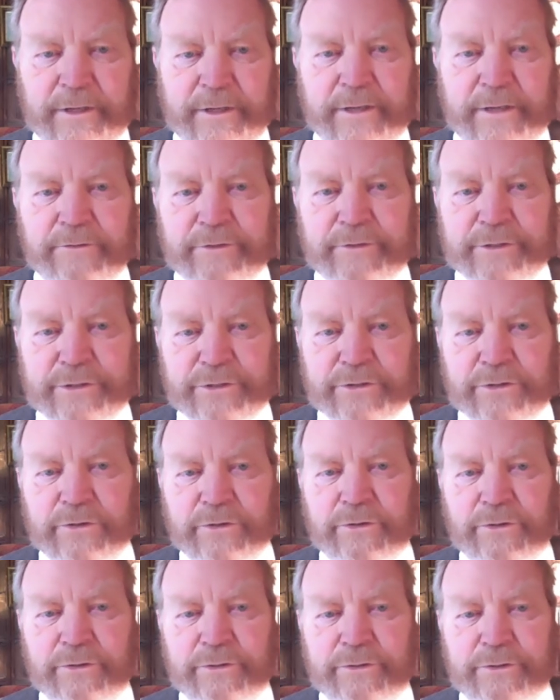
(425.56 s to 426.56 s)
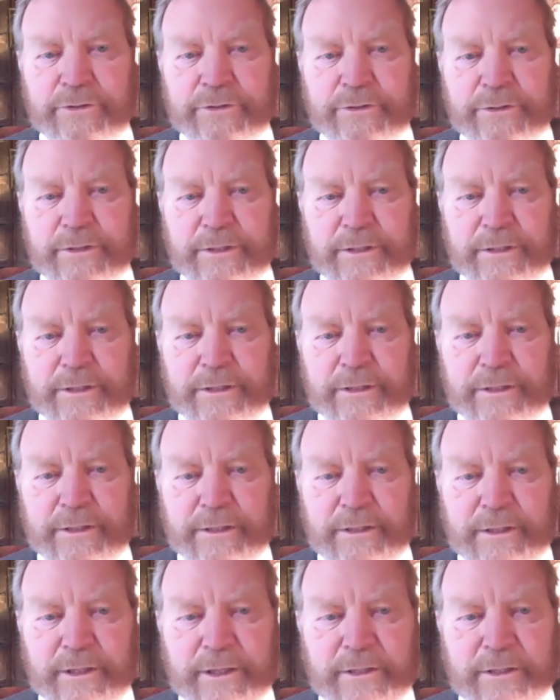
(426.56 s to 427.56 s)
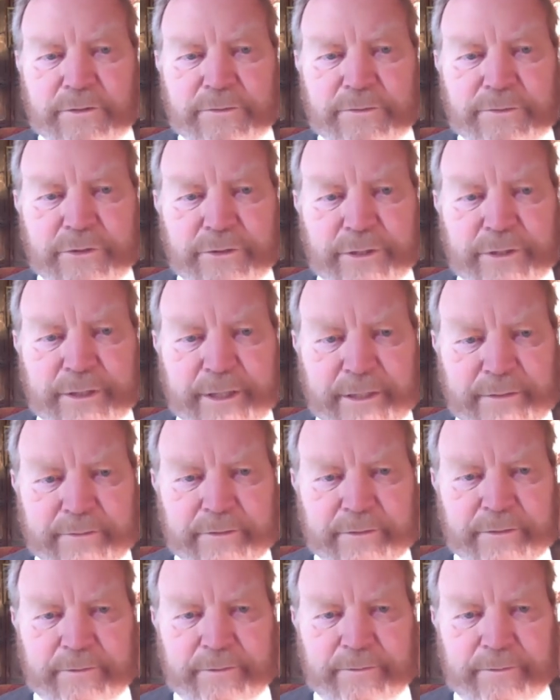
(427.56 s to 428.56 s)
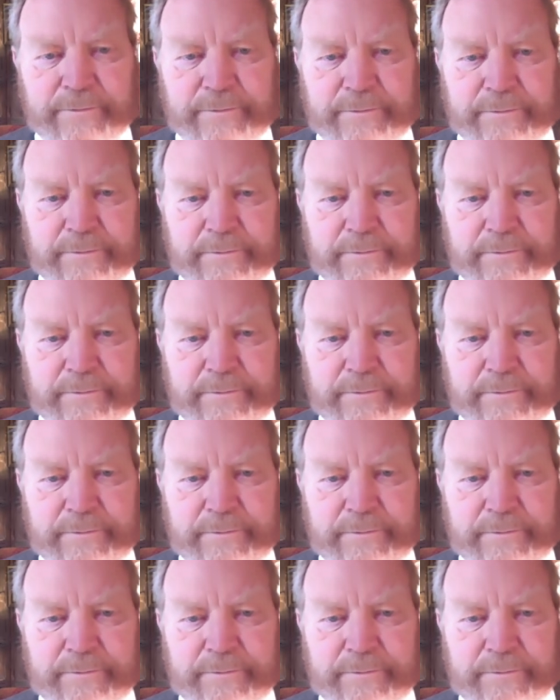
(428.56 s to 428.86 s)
and restored and forgiven.